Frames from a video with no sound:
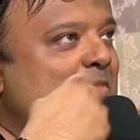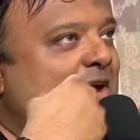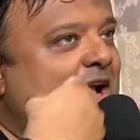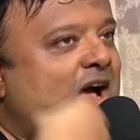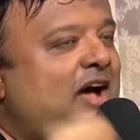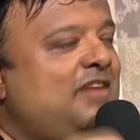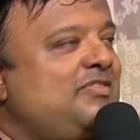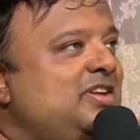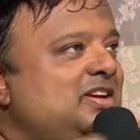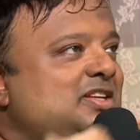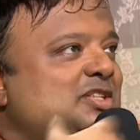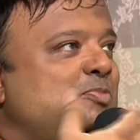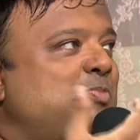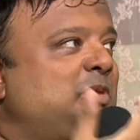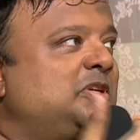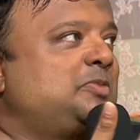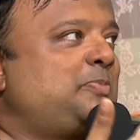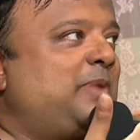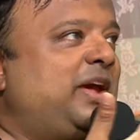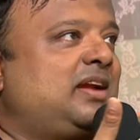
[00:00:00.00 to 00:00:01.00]
Kavya's
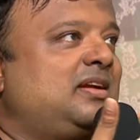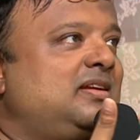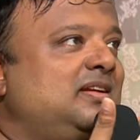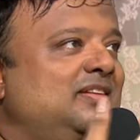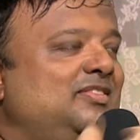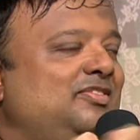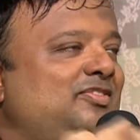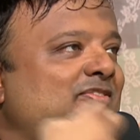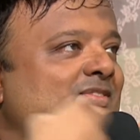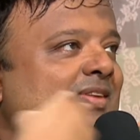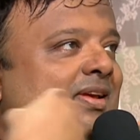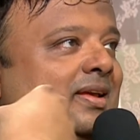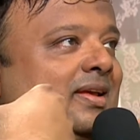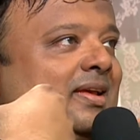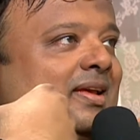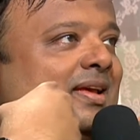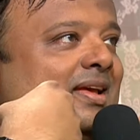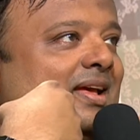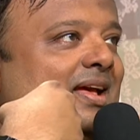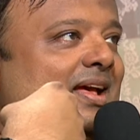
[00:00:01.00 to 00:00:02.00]
perspective,
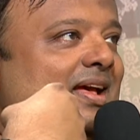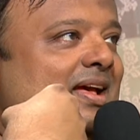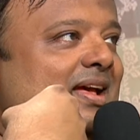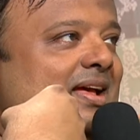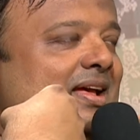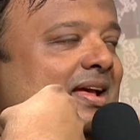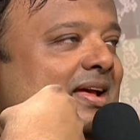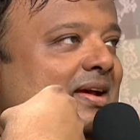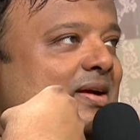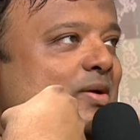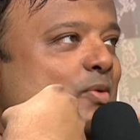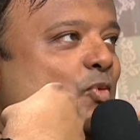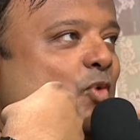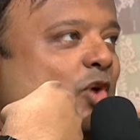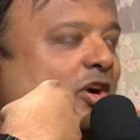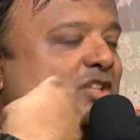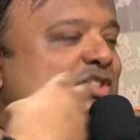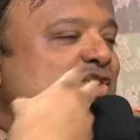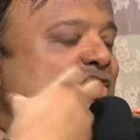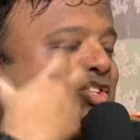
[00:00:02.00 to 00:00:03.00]
what
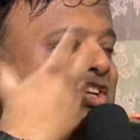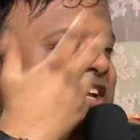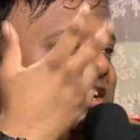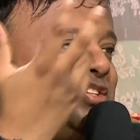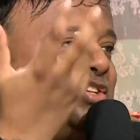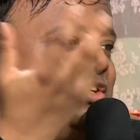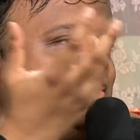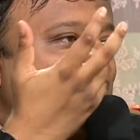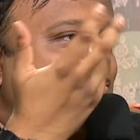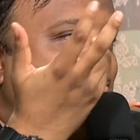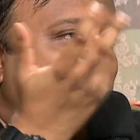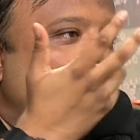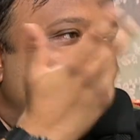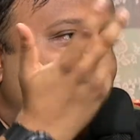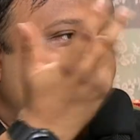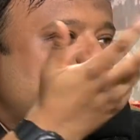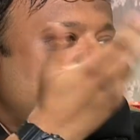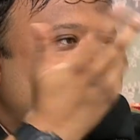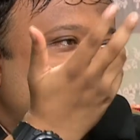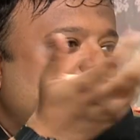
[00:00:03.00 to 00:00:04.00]
is the change in Dhruv
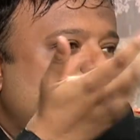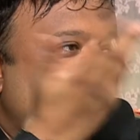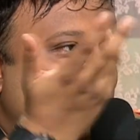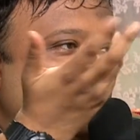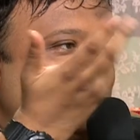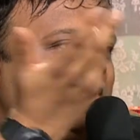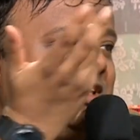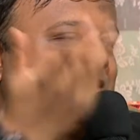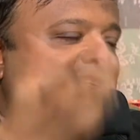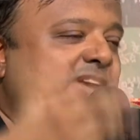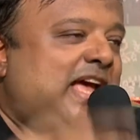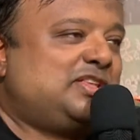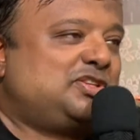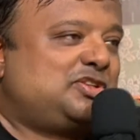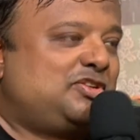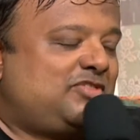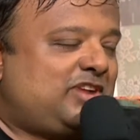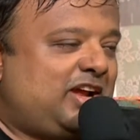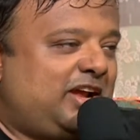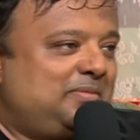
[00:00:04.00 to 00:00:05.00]
over the sands
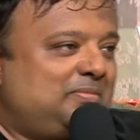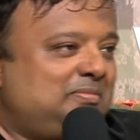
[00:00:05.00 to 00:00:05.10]
of time?